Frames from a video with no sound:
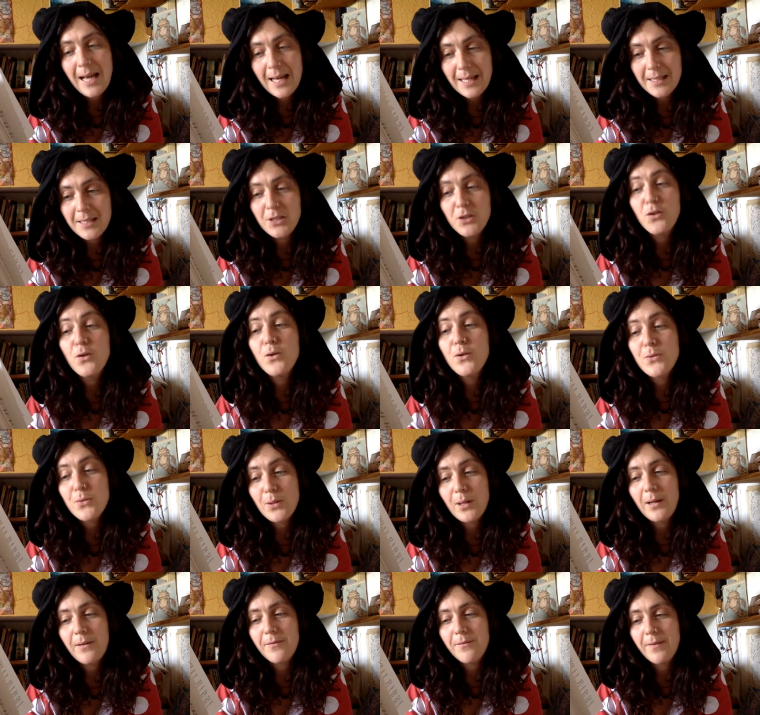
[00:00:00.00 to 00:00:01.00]
had its
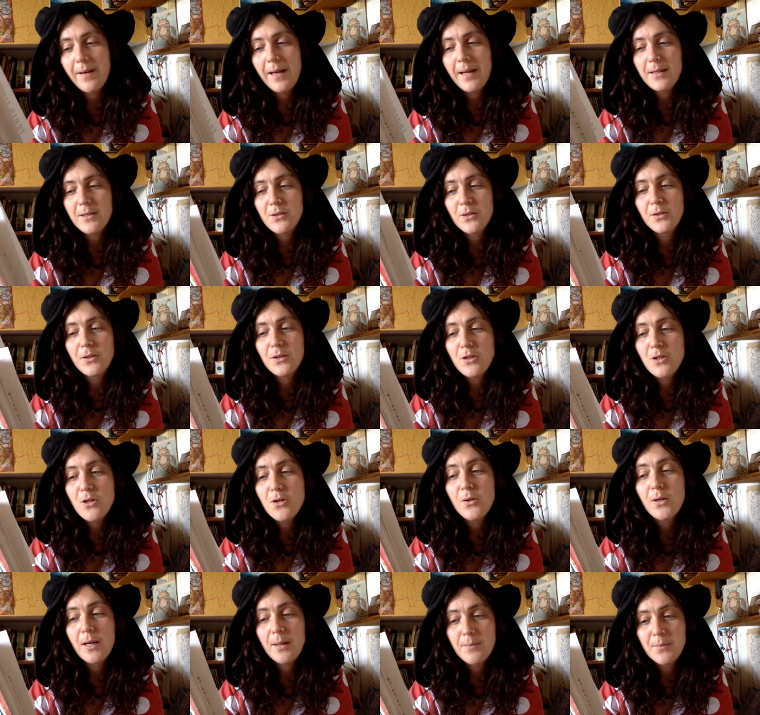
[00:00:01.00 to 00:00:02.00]
usual effect on the
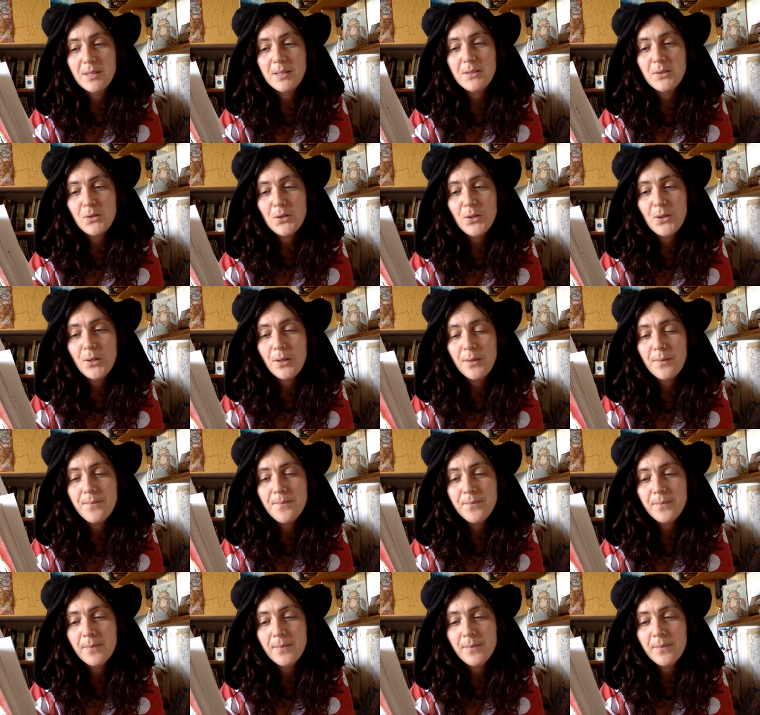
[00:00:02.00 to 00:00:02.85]
newcomers too.